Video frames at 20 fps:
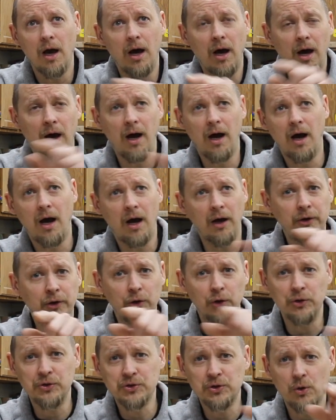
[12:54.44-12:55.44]
uh,
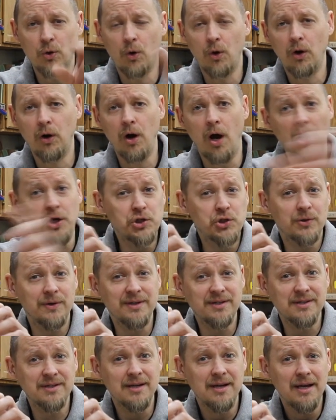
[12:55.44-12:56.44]
underscore
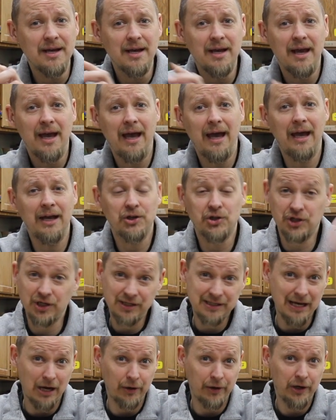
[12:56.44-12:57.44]
Huntress, and
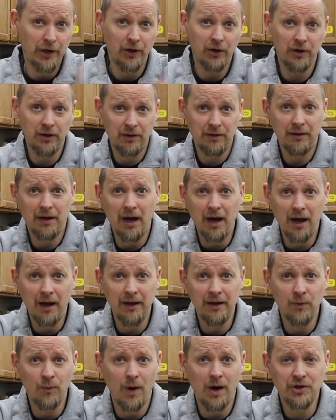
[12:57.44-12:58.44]
she's out here uh,
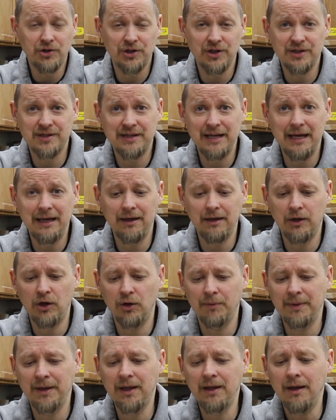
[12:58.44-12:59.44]
in Washington State
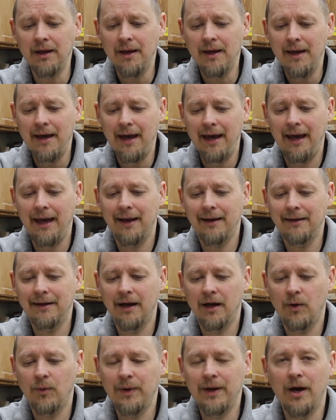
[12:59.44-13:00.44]
near me, and
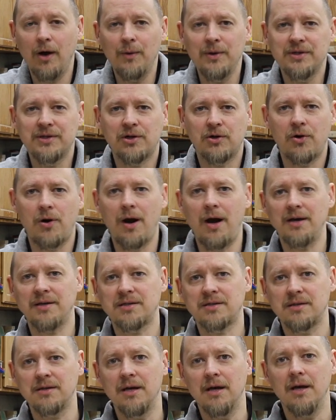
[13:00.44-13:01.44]
uh, we always
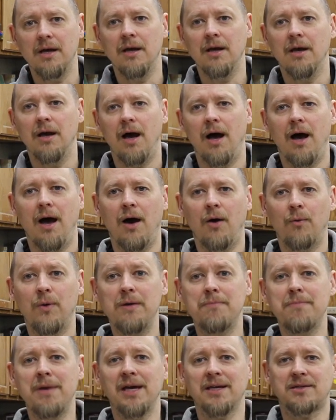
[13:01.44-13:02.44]
cross uh,
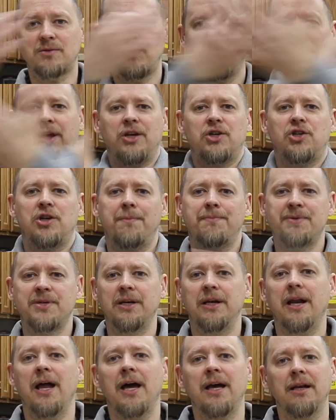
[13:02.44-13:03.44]
we miss. We're like ships
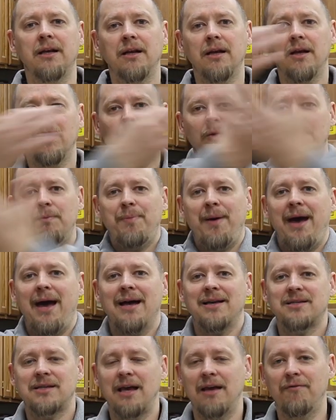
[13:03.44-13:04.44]
in the night. We
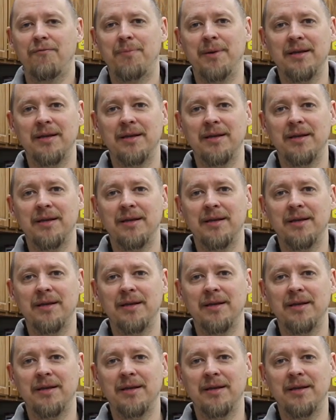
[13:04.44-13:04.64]
pass. I've